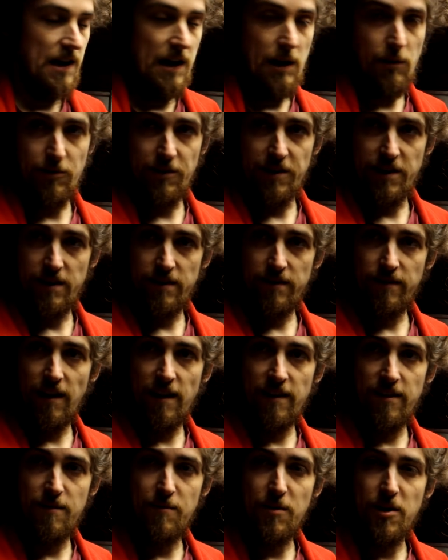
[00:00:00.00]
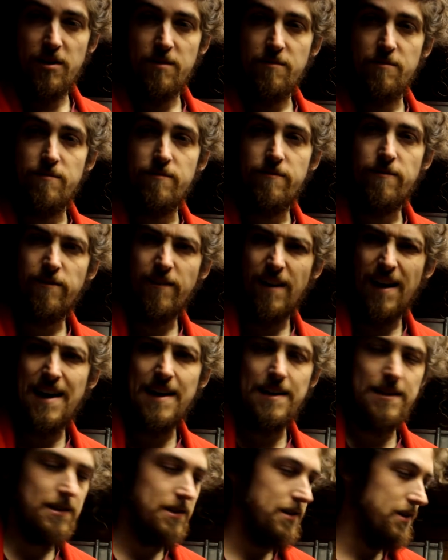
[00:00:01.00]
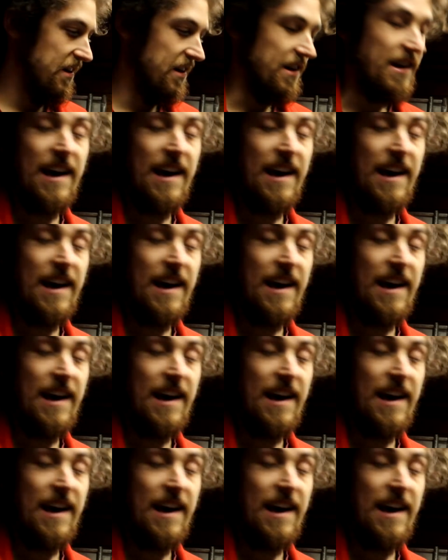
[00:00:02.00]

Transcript: will need to sand the bottom flat.